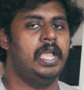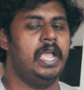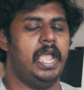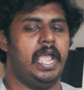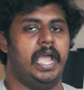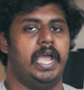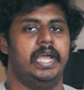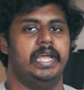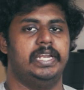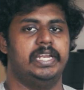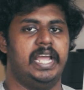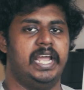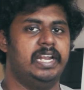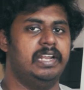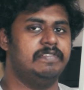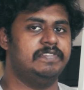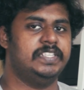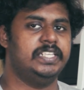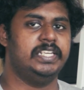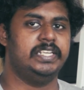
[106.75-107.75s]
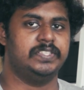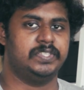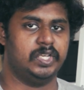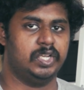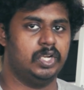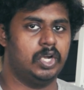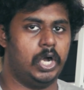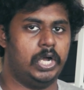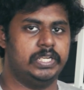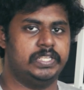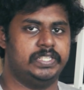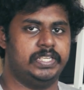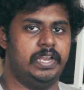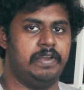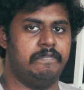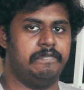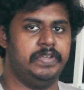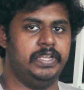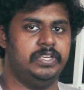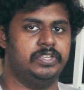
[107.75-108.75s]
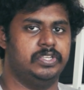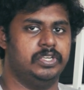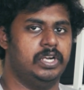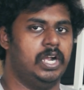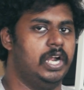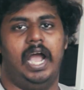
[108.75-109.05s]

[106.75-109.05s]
And NFC is a godsend feature.